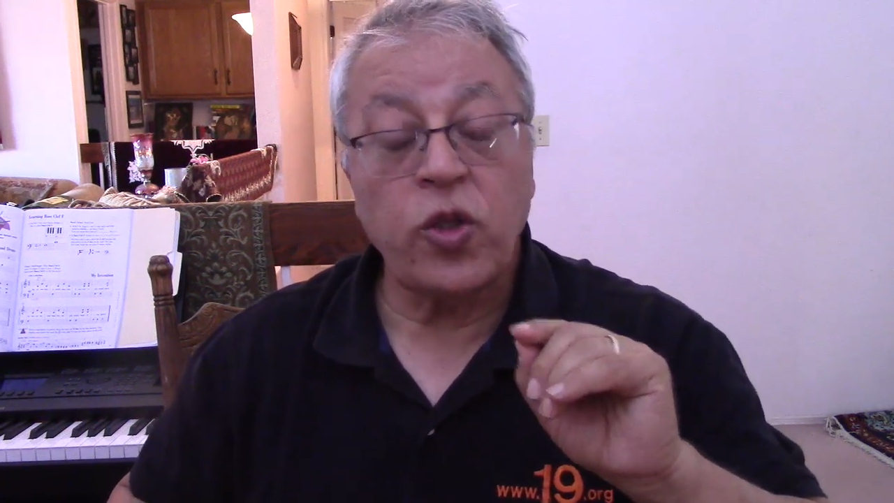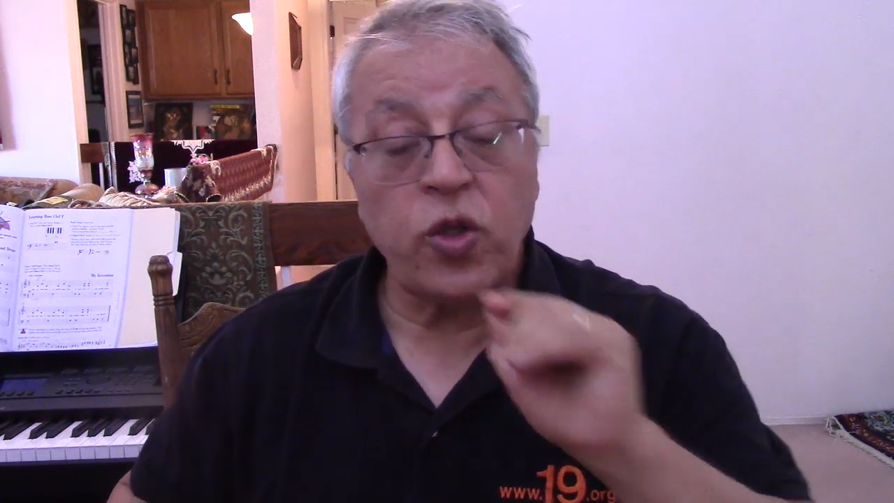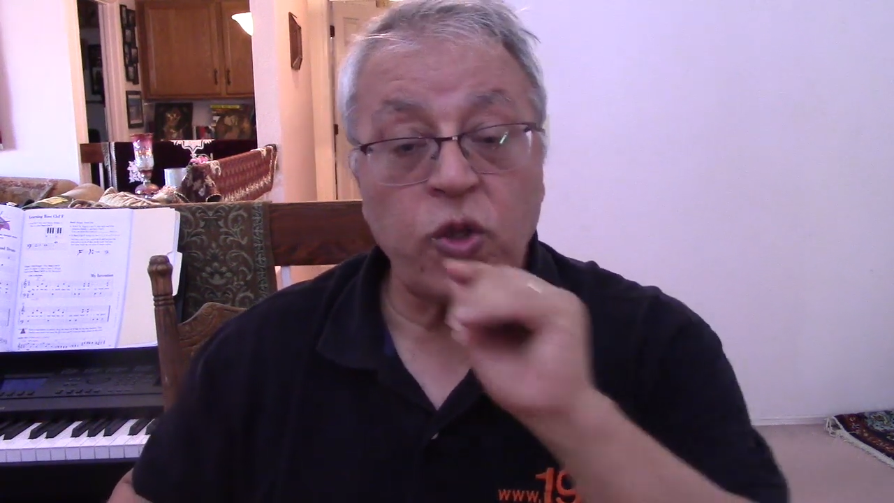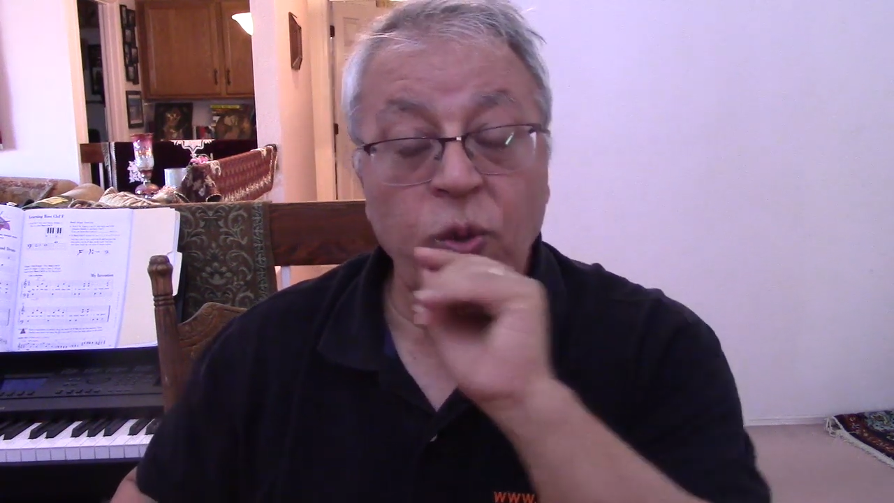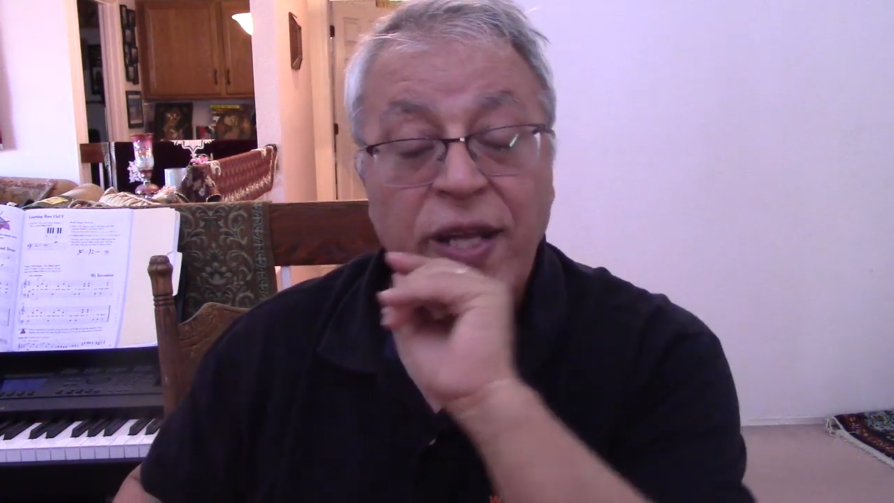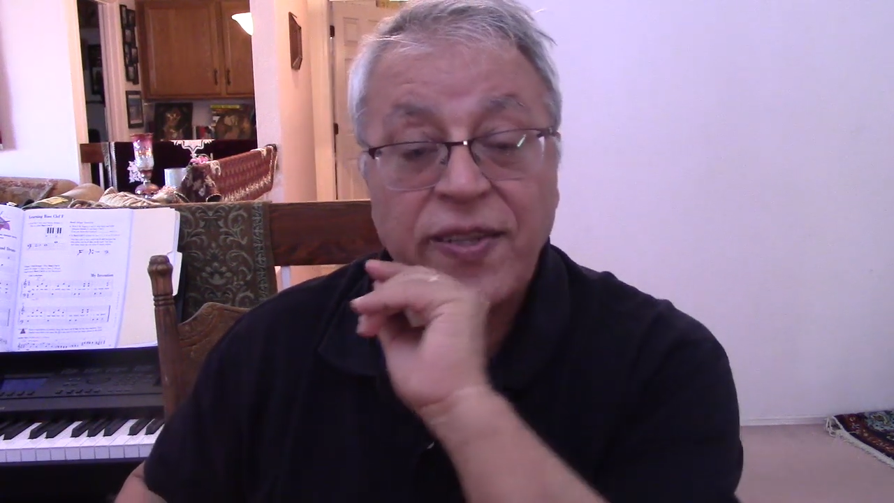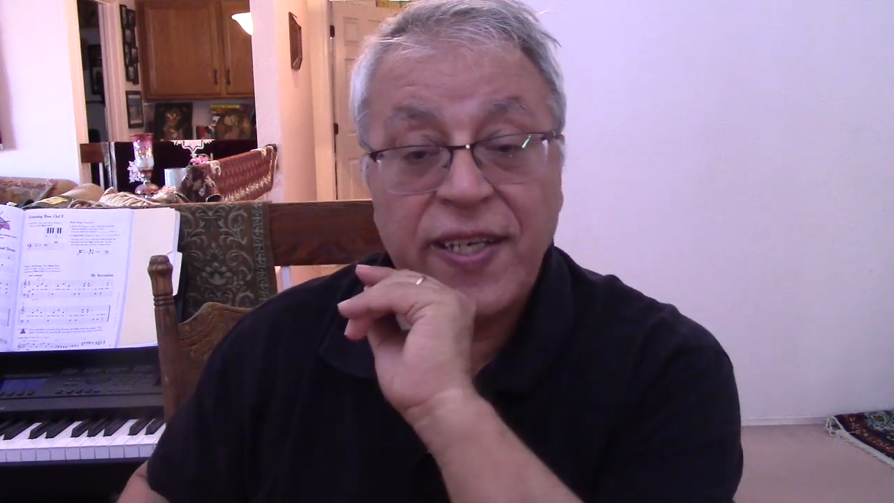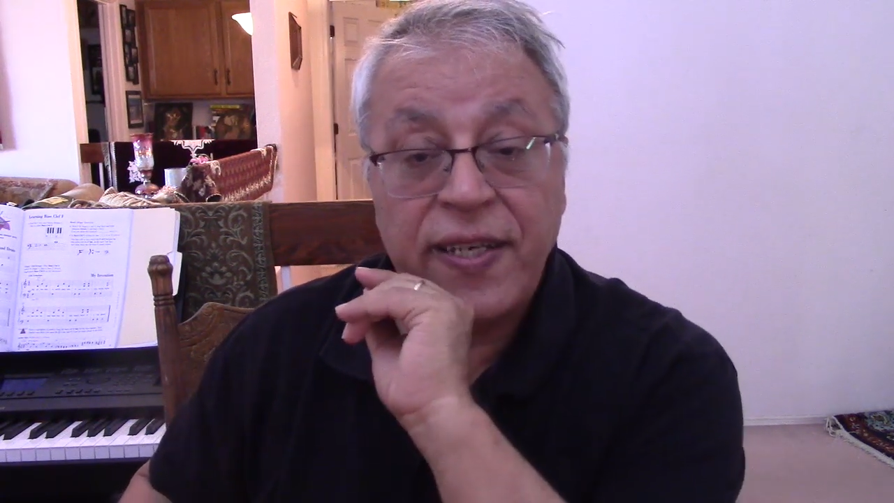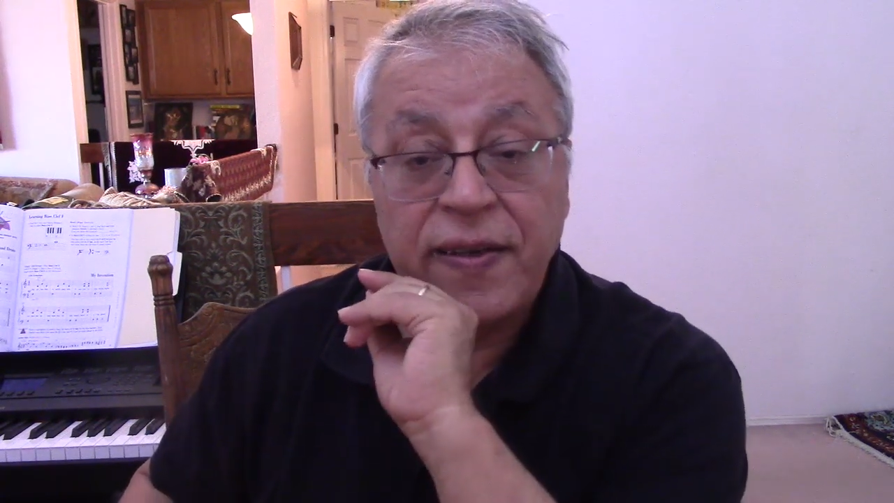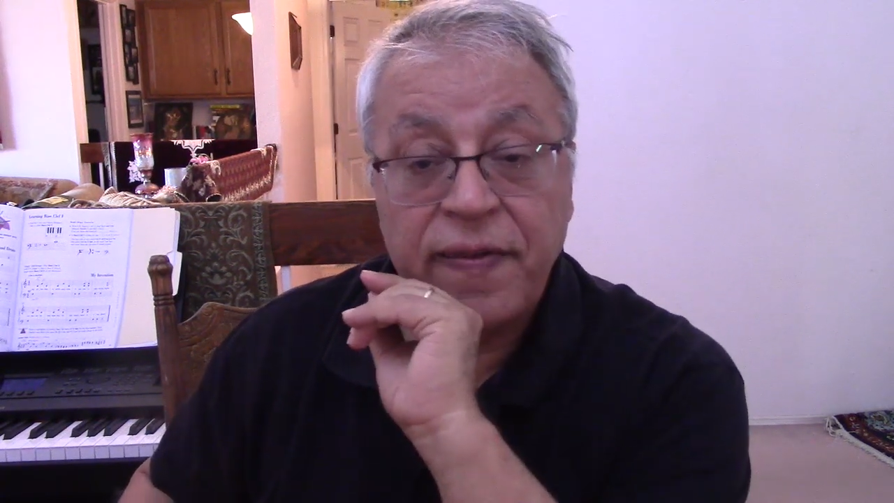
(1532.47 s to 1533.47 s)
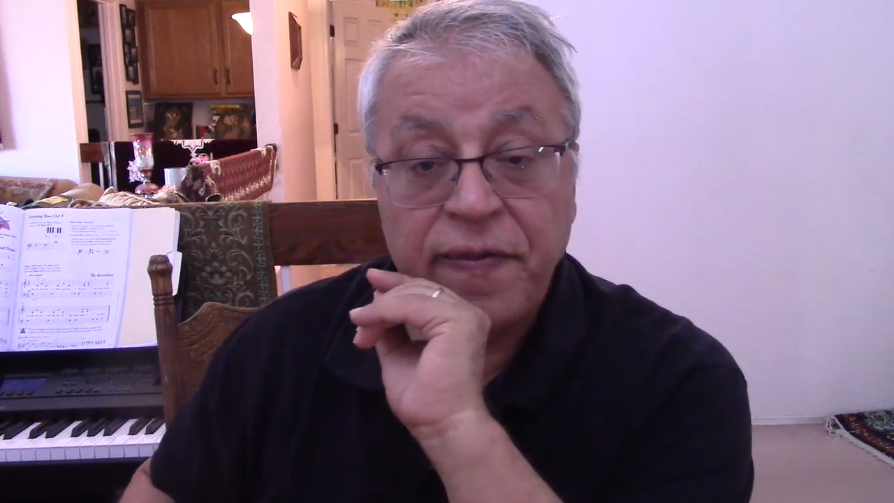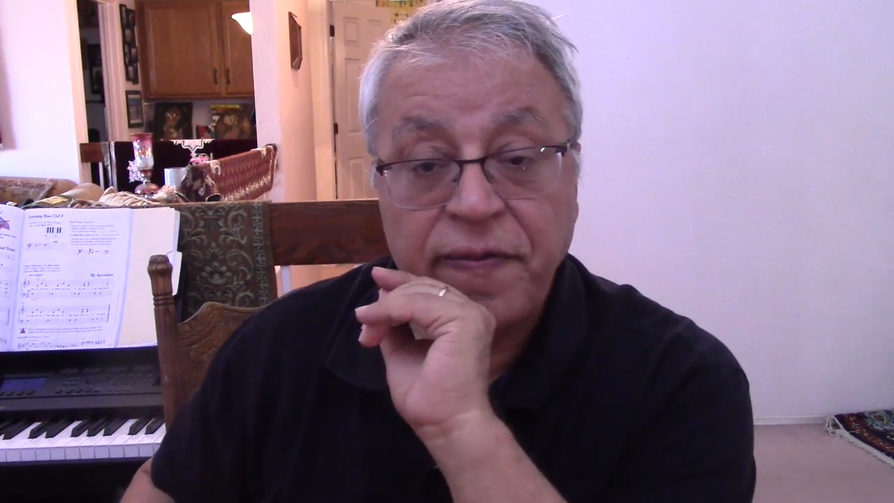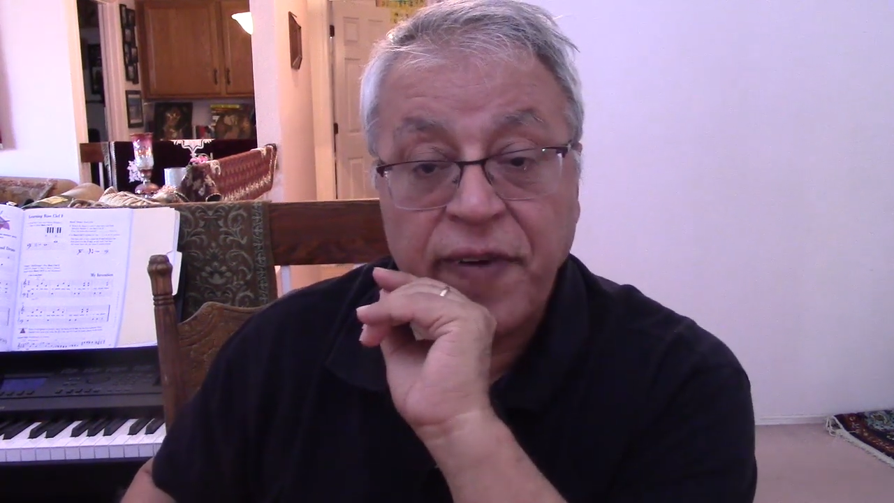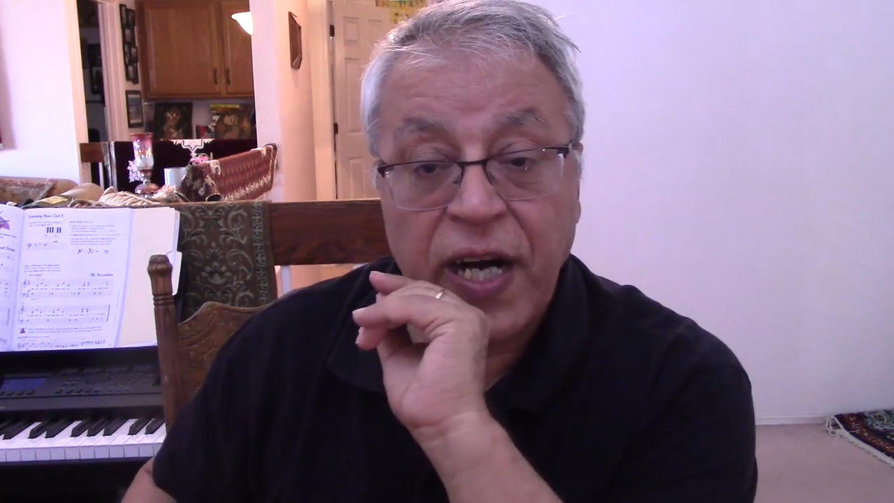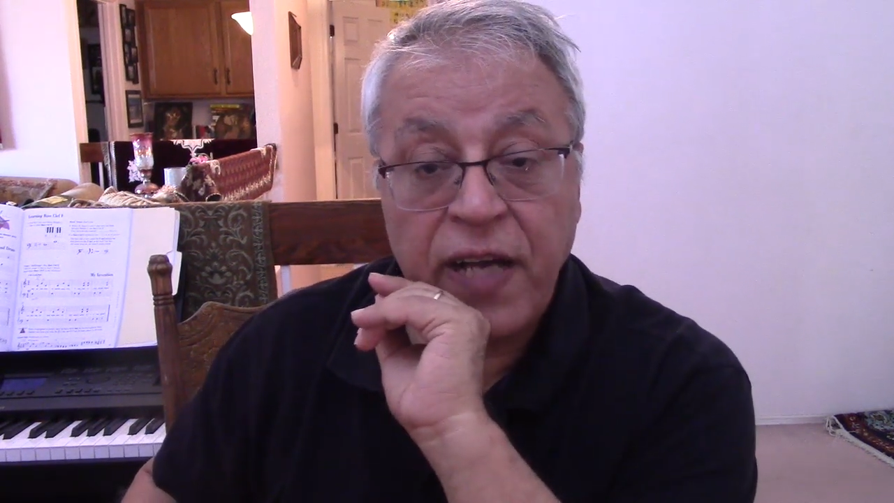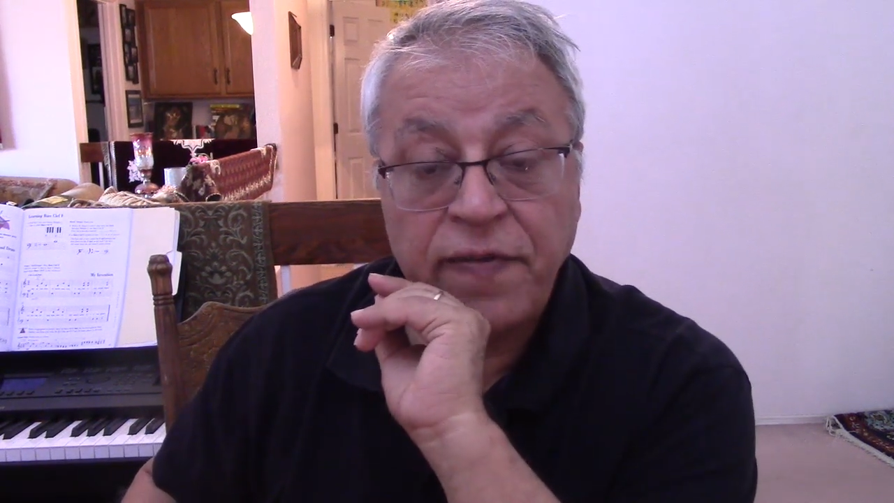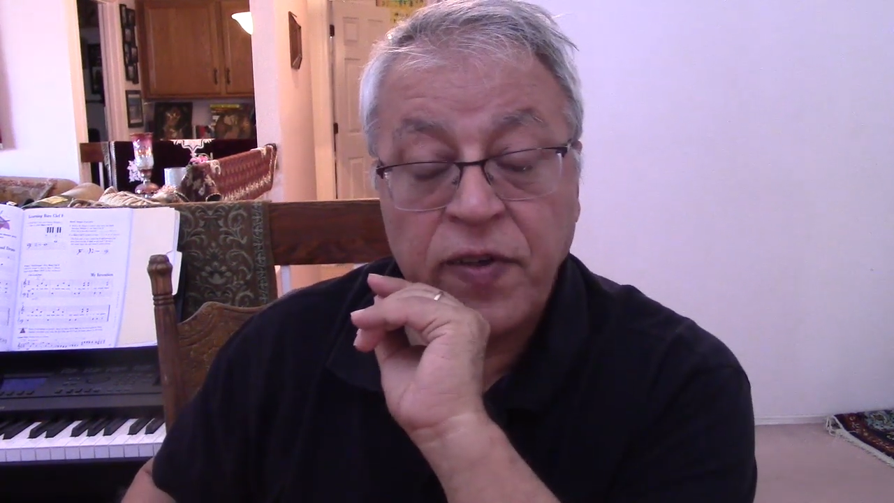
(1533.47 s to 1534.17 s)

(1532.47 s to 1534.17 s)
25,